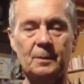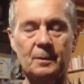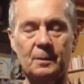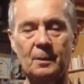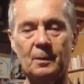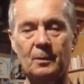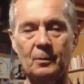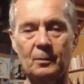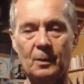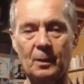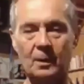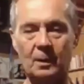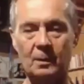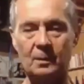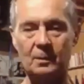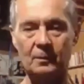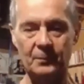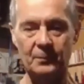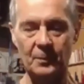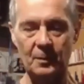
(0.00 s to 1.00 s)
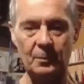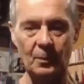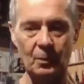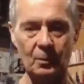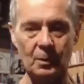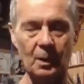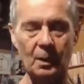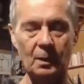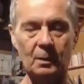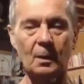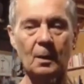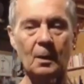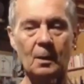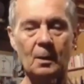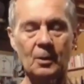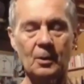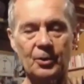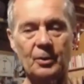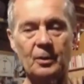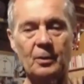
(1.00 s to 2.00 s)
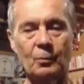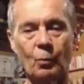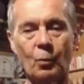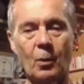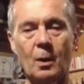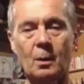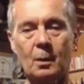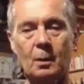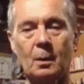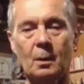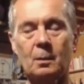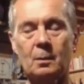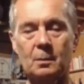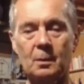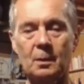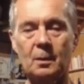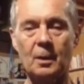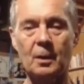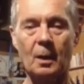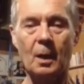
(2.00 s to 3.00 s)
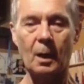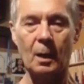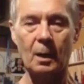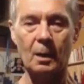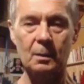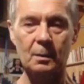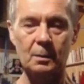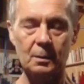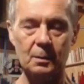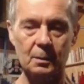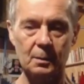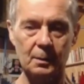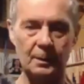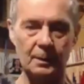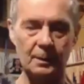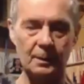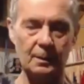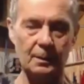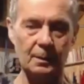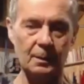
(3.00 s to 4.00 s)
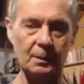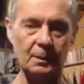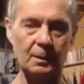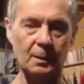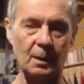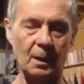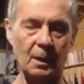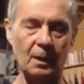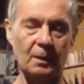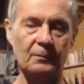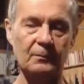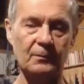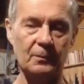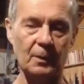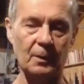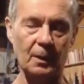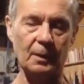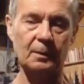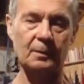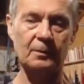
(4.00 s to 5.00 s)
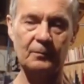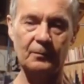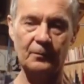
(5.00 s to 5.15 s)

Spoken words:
You know, a lot of people that really work really hard in life, right?